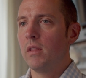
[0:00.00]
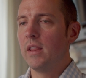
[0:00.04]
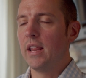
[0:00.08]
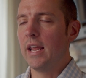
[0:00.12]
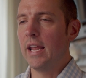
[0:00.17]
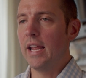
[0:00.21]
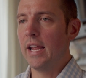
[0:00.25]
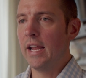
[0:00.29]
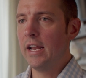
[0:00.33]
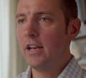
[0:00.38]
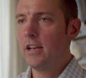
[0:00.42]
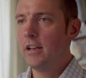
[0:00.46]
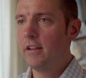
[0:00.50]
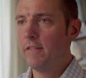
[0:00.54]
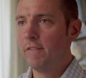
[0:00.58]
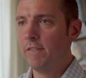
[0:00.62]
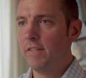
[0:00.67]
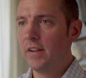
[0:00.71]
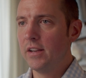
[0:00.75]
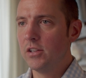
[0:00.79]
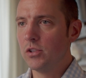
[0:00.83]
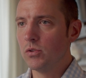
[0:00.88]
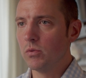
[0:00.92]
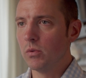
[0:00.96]
the
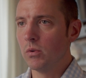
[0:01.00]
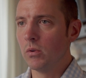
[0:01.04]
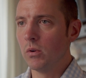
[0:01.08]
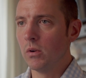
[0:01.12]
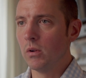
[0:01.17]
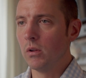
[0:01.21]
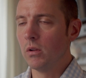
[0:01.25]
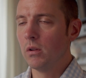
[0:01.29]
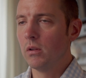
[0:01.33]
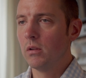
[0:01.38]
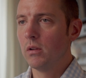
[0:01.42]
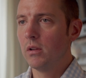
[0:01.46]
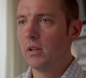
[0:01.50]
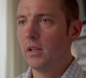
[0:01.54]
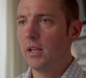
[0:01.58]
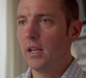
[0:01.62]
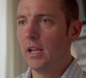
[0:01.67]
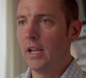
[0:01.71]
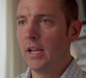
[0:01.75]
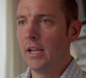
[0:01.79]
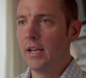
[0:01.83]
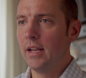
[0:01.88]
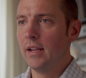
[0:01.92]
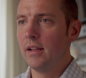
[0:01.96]
individual
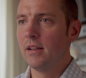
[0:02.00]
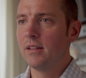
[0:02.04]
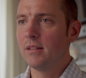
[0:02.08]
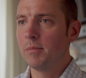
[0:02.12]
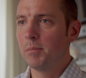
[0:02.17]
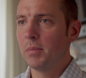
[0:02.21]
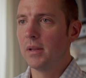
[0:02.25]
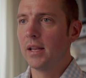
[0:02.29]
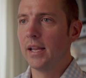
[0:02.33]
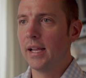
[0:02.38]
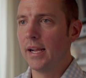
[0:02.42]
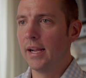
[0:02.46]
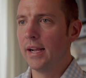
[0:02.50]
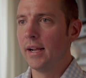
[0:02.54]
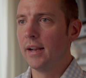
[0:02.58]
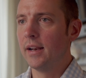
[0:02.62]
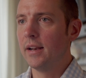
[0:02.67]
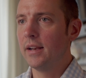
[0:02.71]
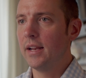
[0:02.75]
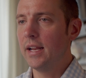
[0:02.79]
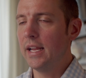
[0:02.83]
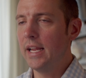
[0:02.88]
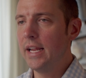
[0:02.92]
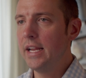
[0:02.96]
in its
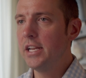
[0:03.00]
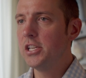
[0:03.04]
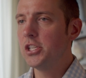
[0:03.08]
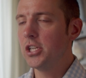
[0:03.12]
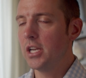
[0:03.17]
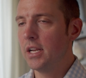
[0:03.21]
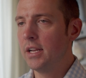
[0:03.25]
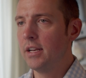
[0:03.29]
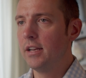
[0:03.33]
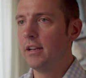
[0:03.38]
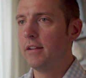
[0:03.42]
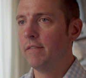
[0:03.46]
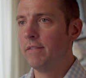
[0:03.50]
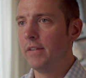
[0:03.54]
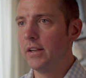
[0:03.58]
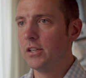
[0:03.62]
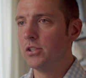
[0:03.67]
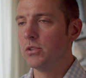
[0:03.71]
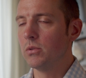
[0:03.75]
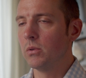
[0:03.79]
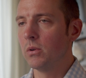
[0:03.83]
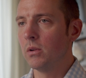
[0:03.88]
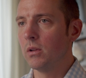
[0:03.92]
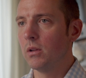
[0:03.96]
plan. Each
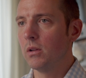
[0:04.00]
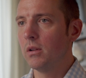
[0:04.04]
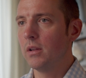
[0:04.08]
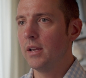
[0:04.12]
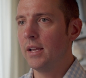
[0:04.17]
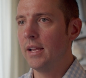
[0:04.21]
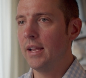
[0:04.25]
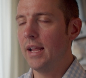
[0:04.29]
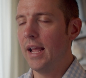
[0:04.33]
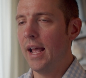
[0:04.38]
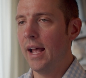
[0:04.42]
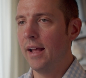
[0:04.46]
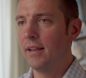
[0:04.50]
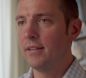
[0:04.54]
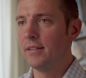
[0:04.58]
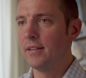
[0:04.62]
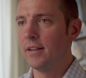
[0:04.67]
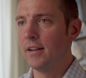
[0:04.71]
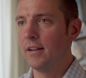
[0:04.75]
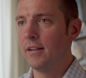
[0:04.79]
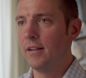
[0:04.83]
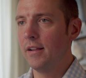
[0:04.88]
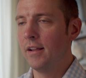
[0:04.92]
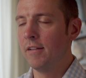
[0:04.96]
individual it
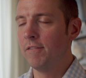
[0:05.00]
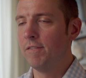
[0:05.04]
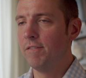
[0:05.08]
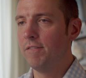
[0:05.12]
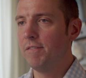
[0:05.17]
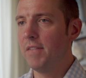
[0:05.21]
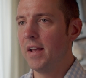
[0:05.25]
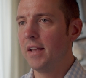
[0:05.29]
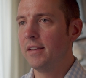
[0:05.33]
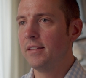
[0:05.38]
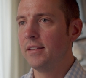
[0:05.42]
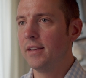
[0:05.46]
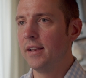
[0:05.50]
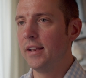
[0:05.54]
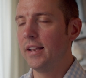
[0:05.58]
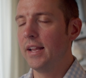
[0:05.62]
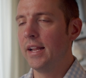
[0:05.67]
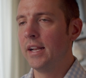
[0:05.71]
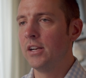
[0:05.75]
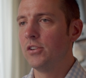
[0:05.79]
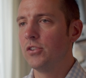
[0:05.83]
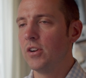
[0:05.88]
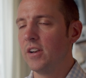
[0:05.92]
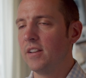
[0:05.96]
has a
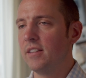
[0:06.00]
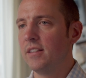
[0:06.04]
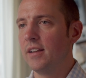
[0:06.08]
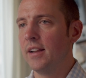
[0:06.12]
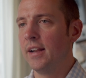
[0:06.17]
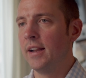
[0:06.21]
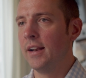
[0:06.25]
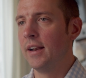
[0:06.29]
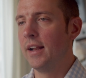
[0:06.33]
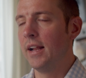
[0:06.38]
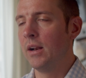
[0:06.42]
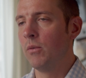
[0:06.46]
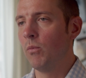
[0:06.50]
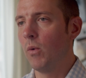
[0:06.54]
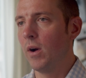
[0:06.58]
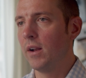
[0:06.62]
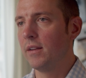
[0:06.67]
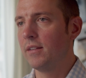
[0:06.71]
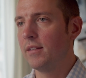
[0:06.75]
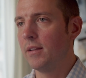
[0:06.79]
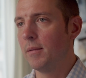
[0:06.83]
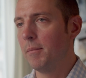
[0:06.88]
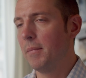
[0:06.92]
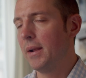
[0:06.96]
vested interest in and
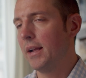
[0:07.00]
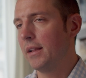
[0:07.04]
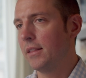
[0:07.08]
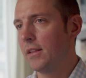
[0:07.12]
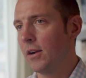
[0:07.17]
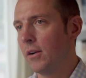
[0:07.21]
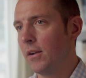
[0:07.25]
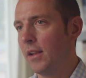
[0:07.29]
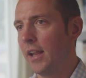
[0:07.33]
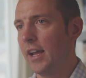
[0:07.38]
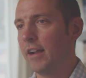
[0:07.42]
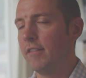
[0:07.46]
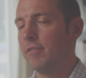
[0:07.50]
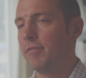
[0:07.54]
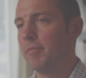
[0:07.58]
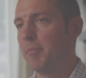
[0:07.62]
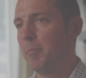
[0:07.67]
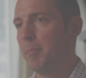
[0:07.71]
wants to make their life